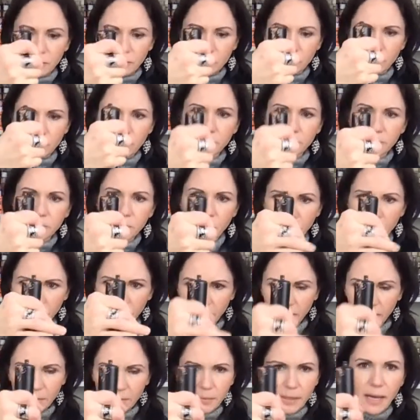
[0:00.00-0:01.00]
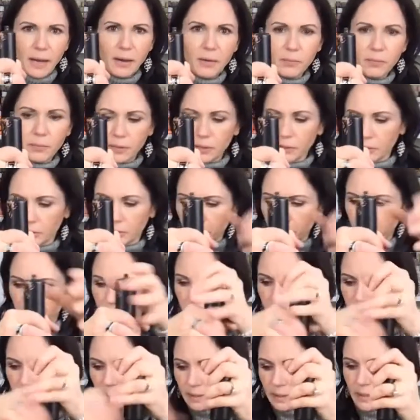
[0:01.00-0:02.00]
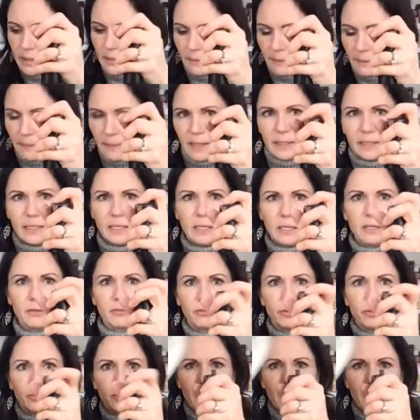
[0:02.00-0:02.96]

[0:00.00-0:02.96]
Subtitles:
Do you know what I'm talking about? Where you get it from